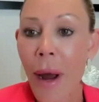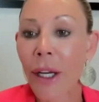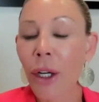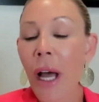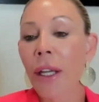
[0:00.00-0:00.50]

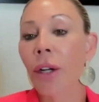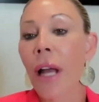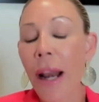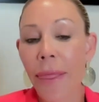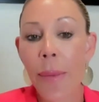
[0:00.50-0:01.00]
you're
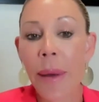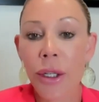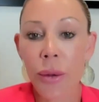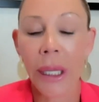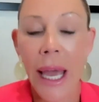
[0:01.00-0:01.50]
not at the
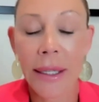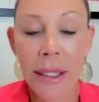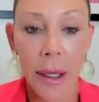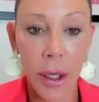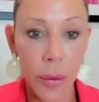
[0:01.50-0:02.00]
beach
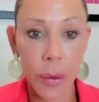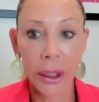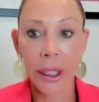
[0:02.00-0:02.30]
relaxing. You're really